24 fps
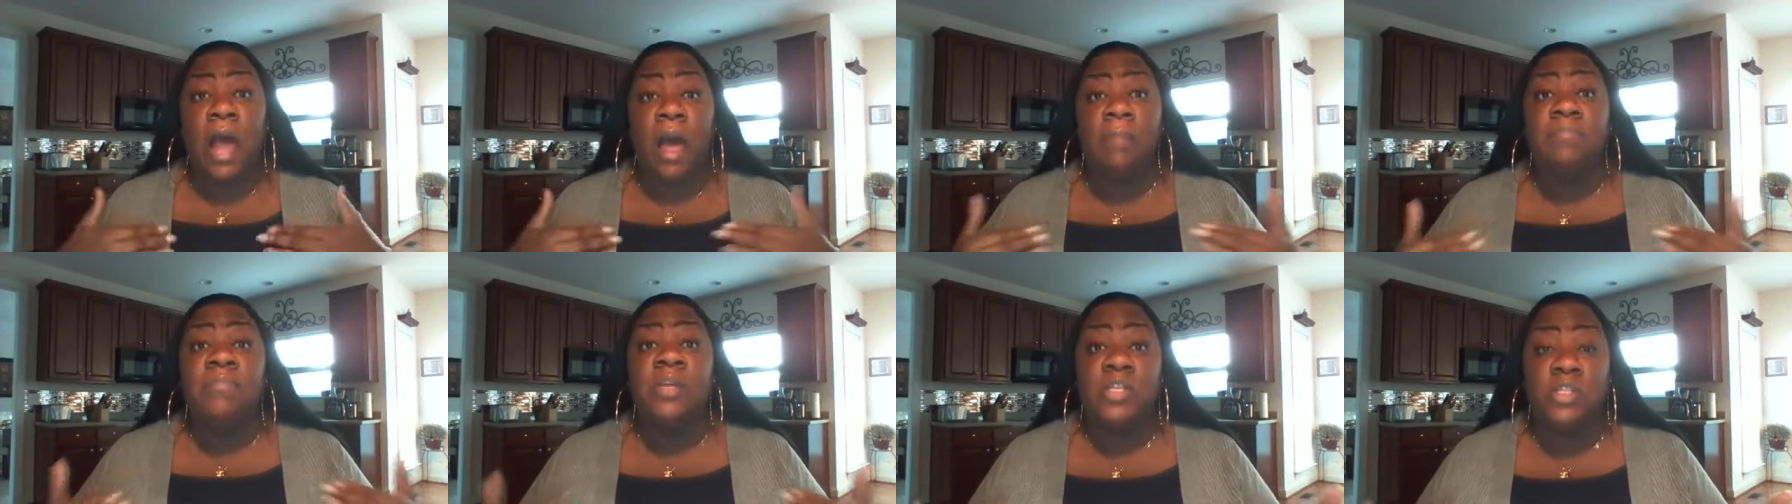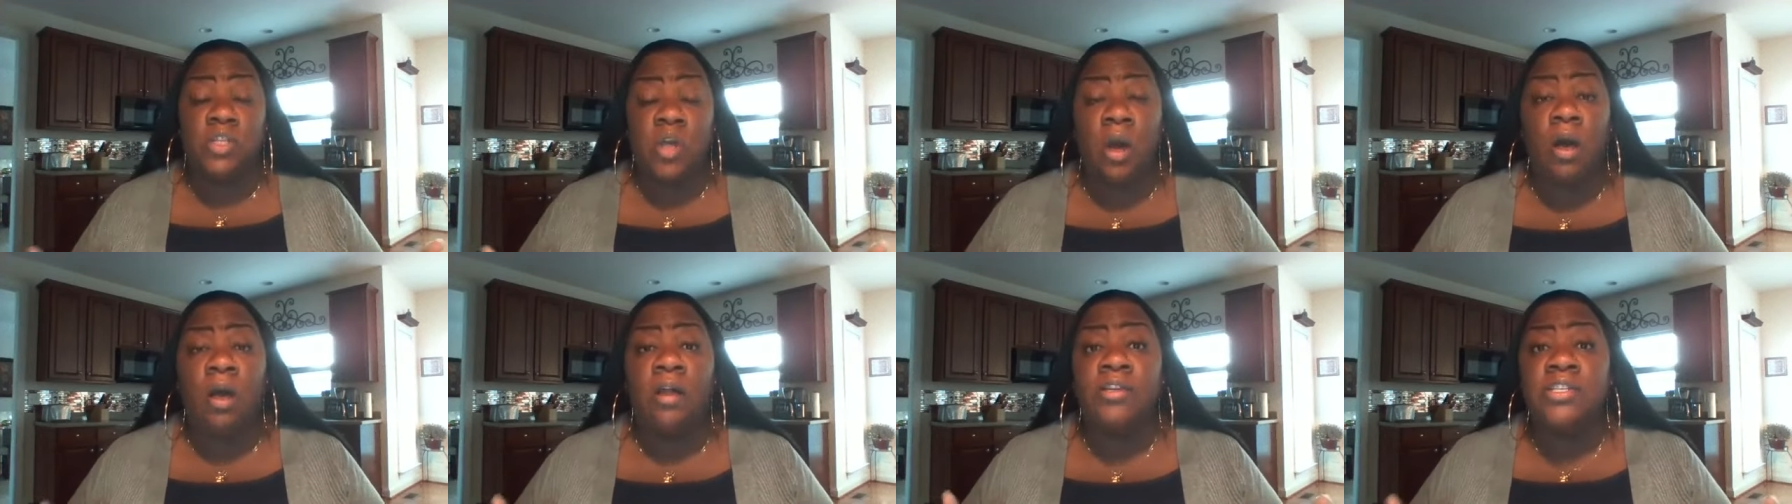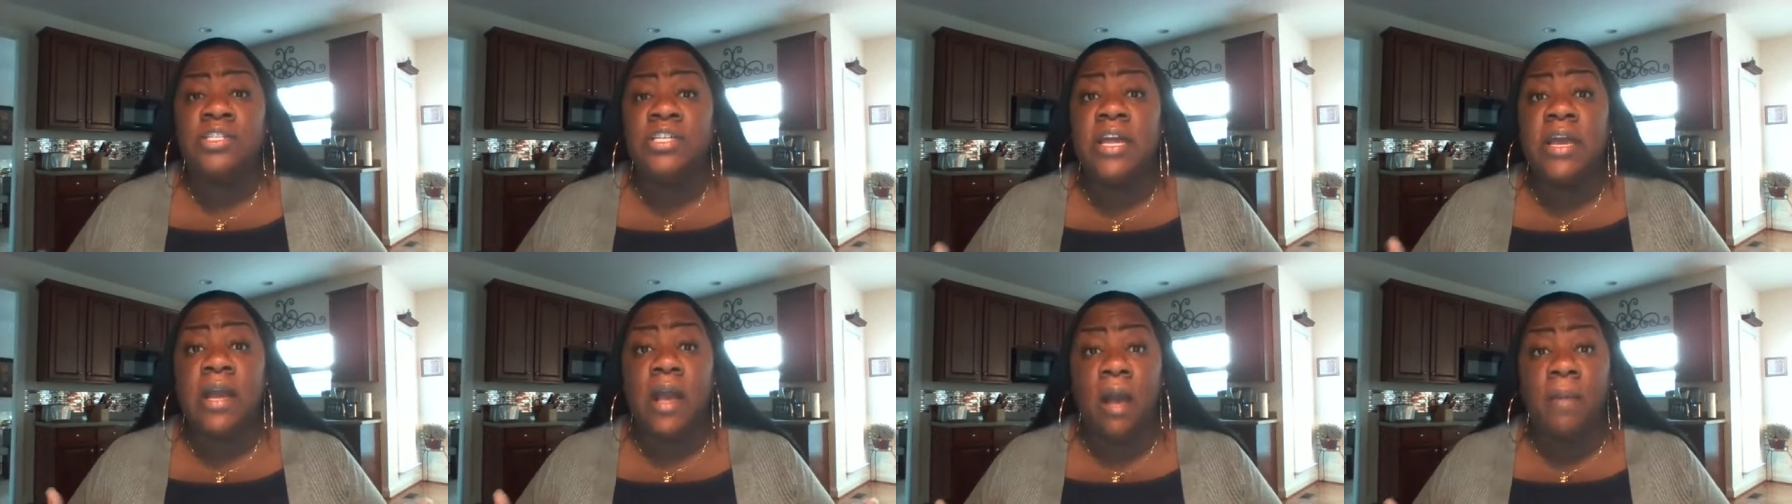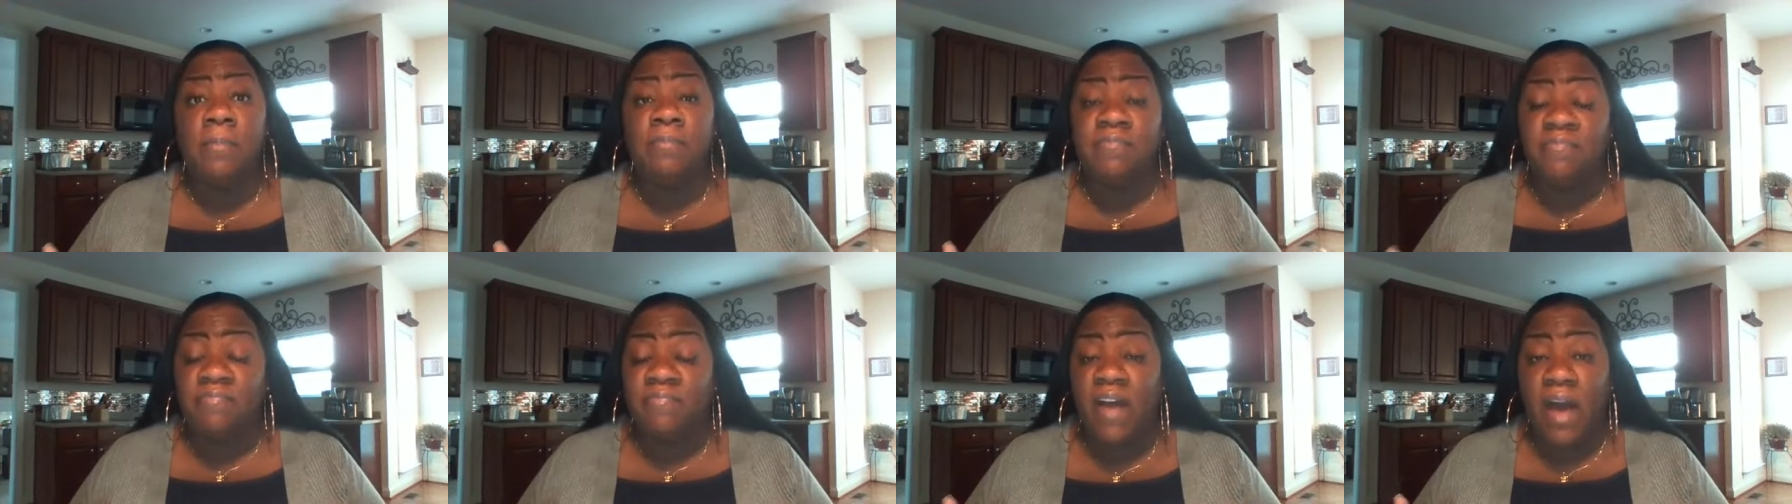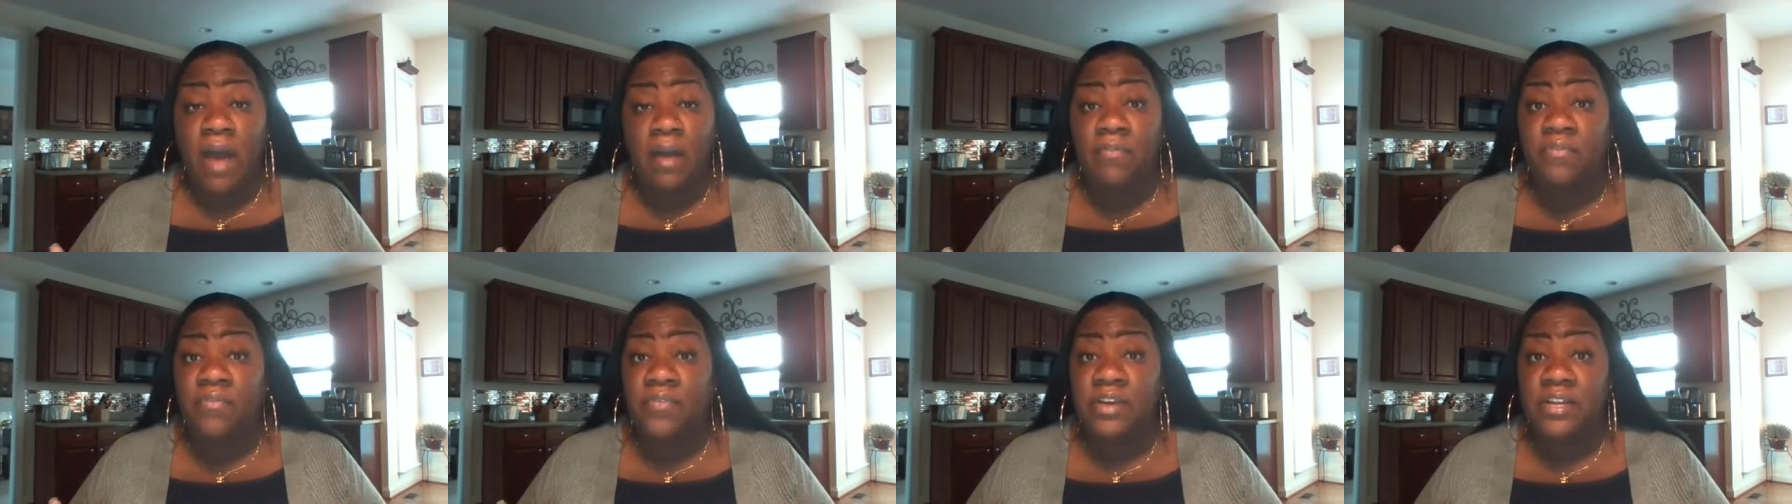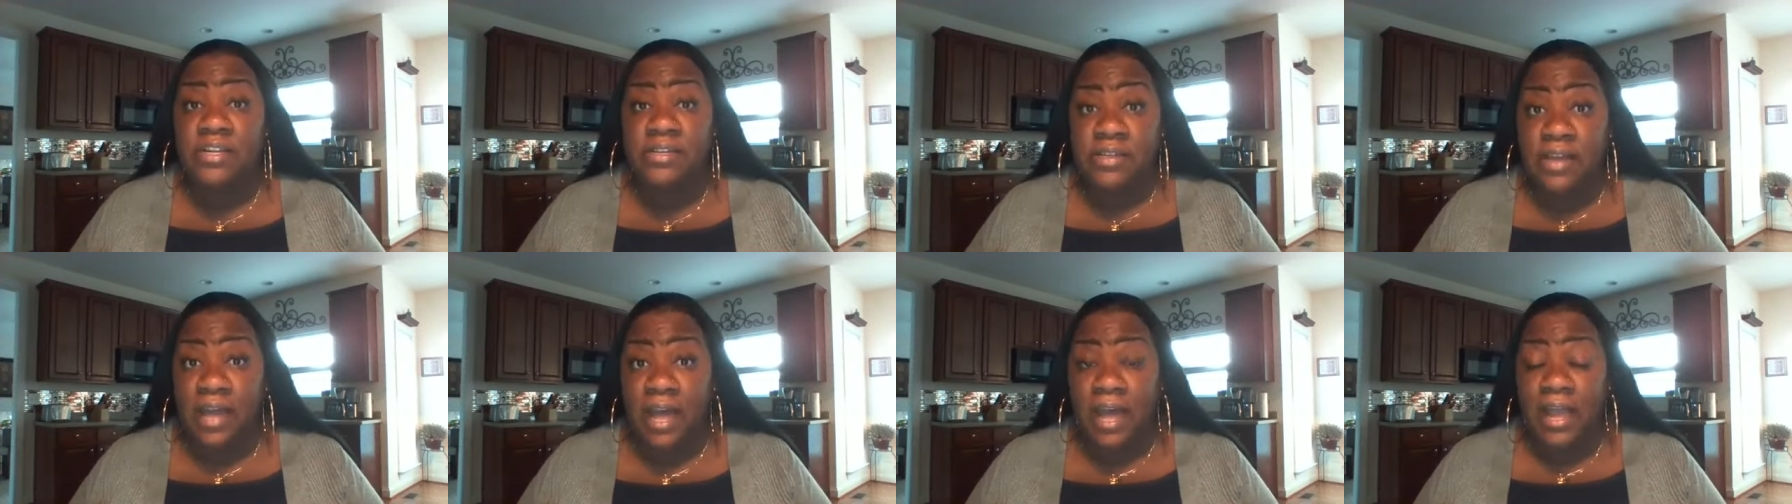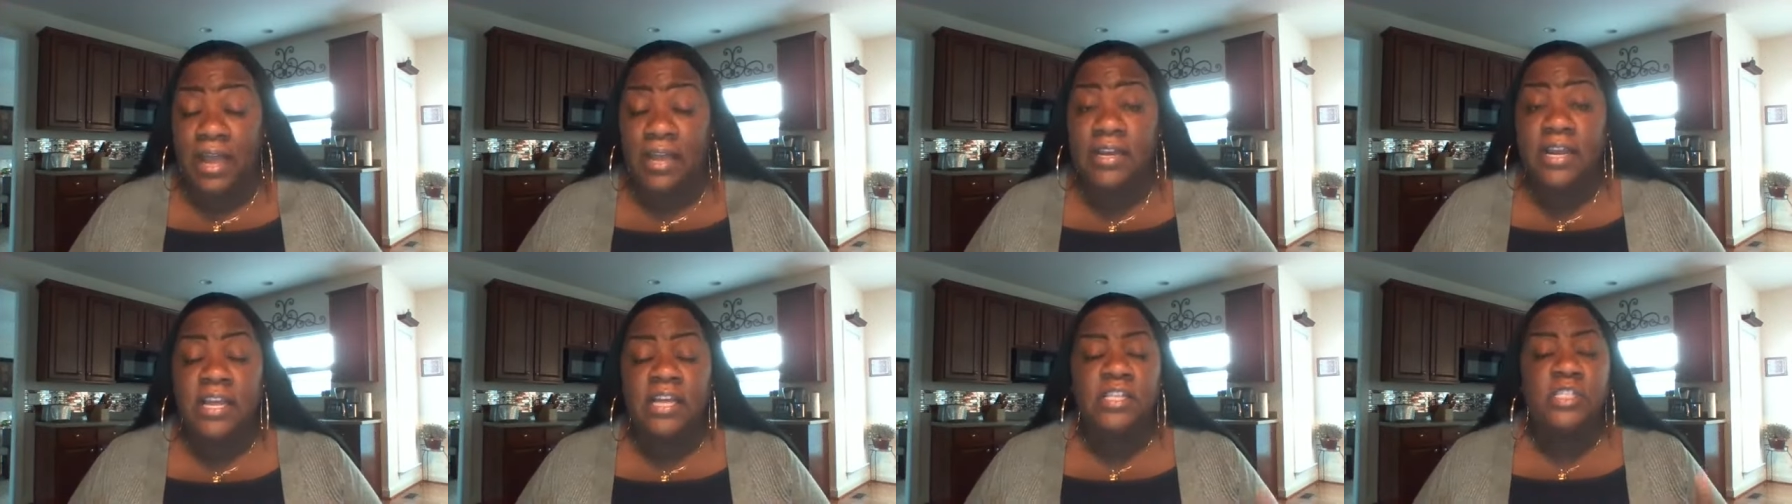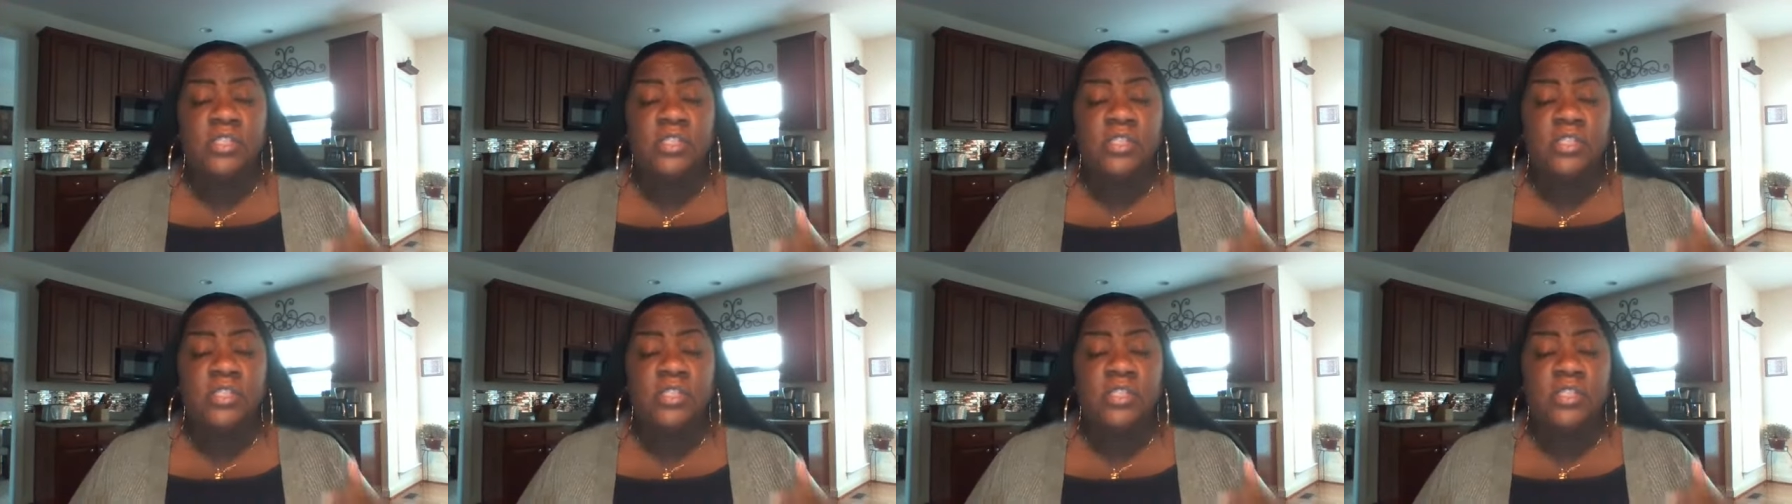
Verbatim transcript: I'm the tall chick. I'm 5'9".